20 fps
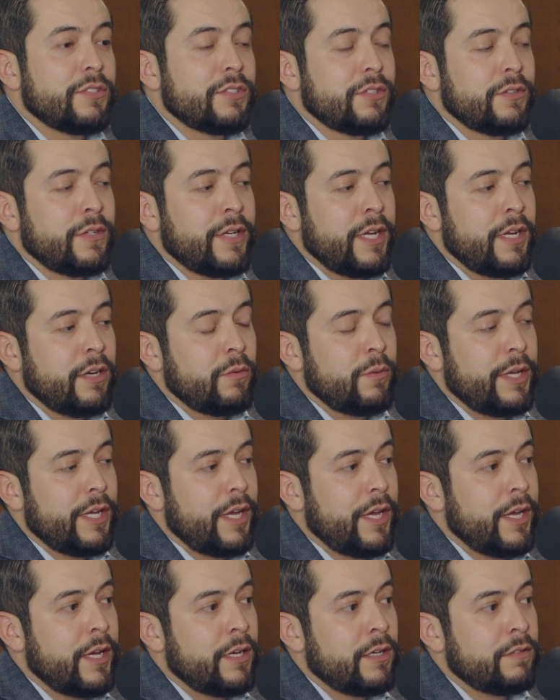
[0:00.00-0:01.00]
And so now we
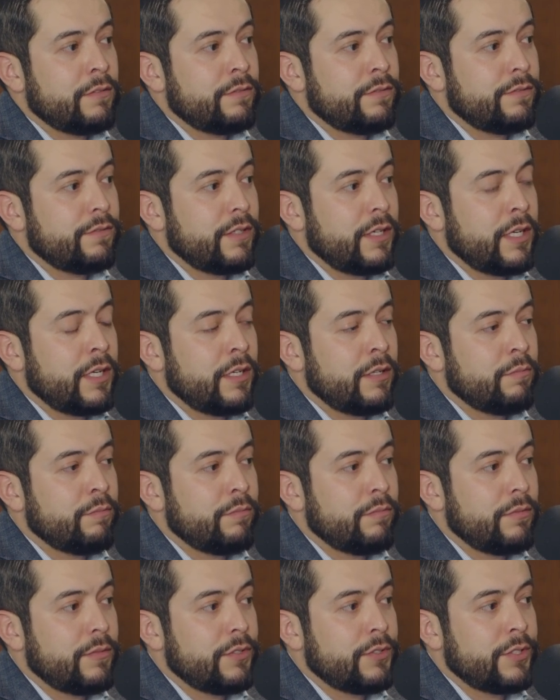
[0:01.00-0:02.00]
have
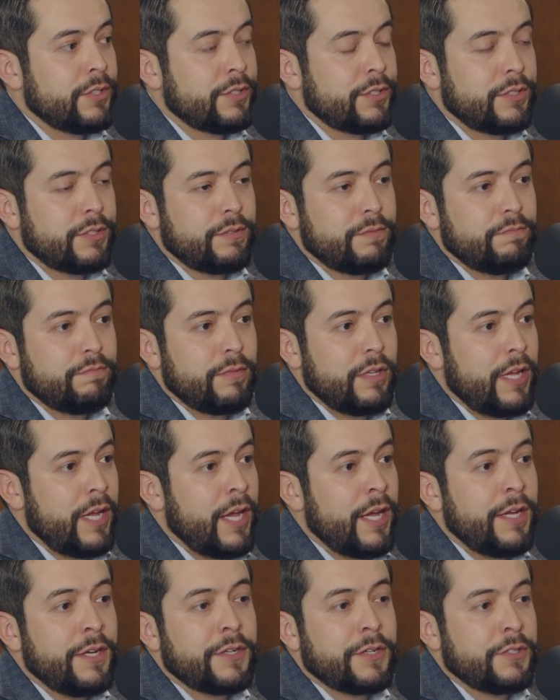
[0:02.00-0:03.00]
just
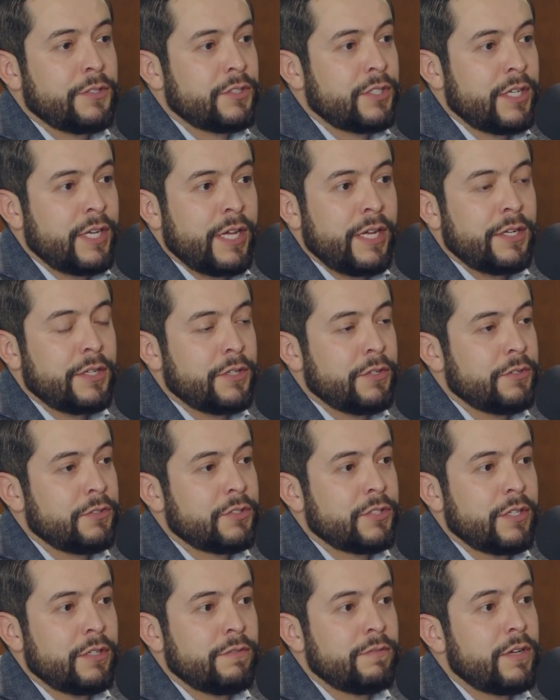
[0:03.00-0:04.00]
acres and
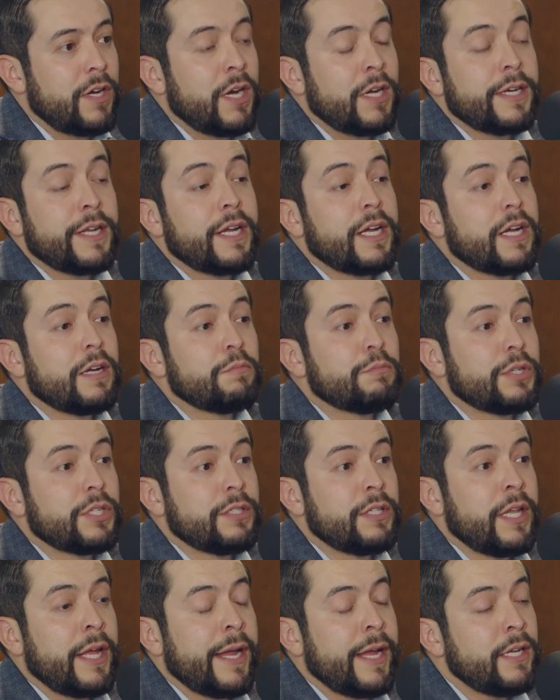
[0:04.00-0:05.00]
acres of
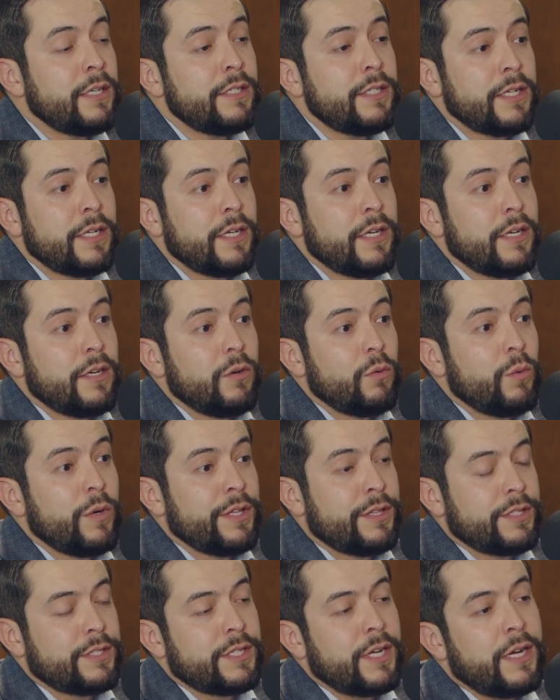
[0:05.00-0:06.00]
unencumbered land
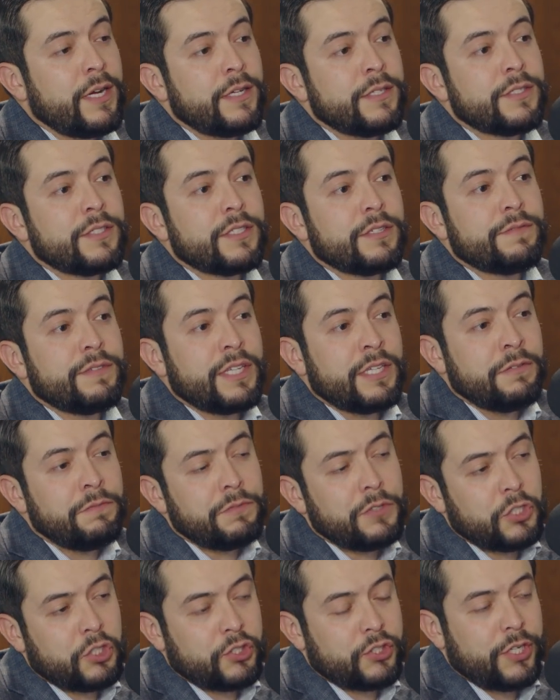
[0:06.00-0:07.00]
with tons of
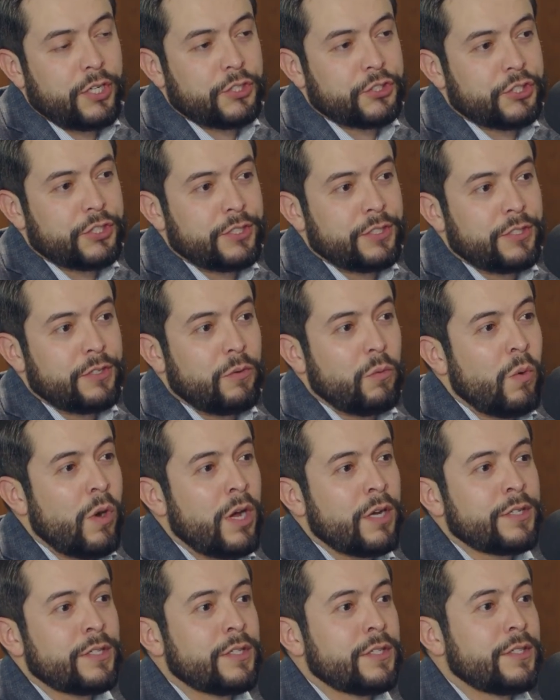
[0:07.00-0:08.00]
infrastructure,
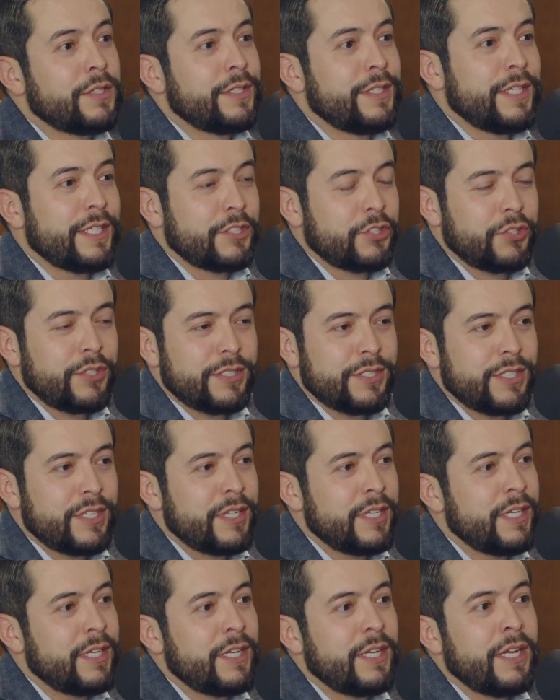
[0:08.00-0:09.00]
water,
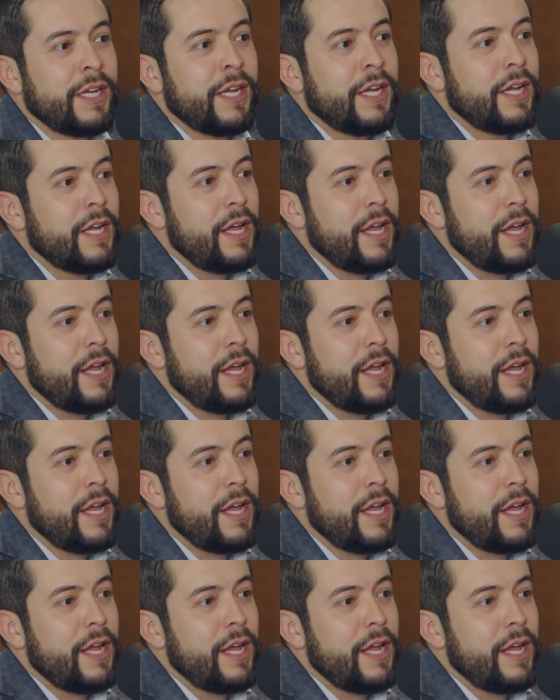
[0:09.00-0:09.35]
electricity,